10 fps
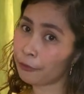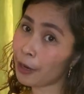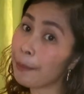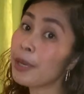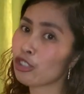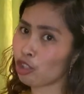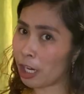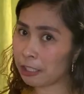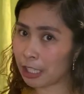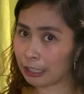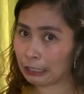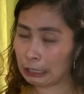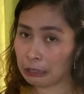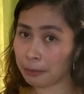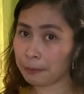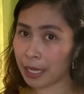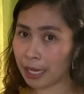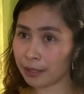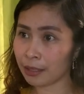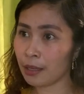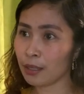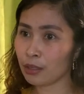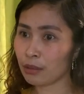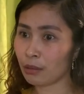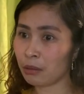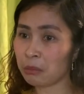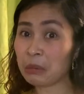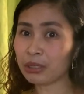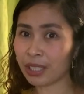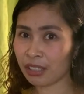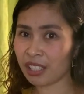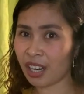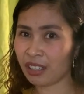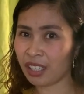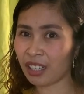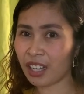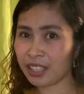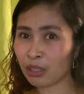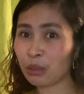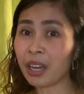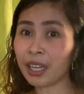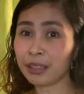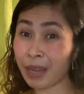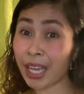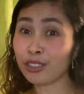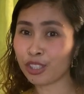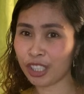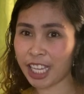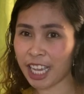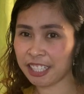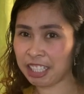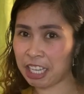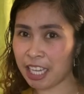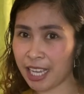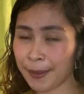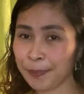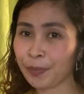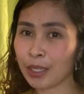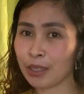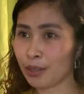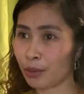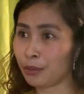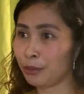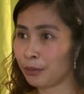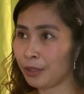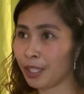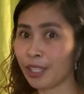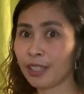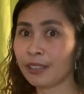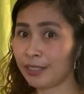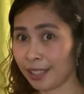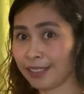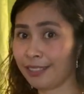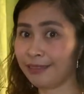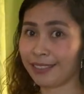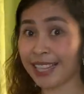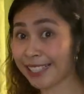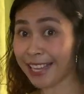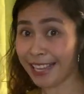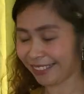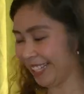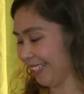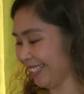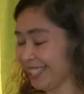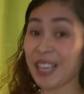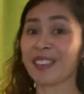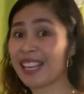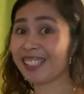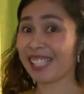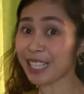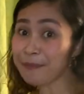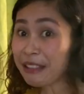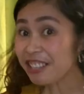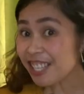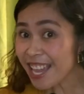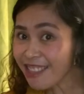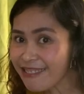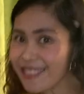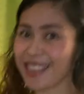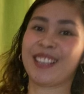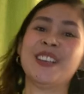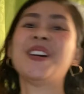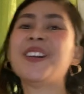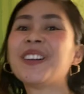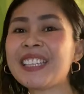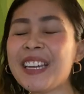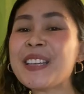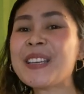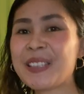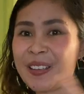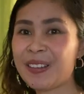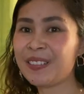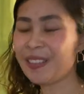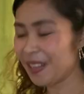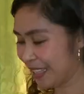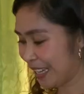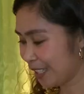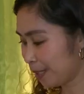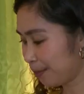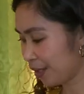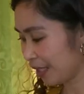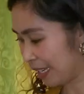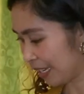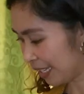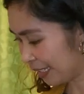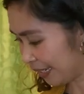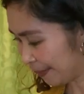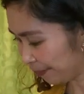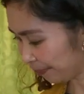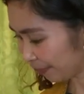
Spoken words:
from Charles and Keith brand. So mauna siya nga nakaanak ko an maayo jud di siya. So that's it. That's it pansit. Okay, so let's proceed.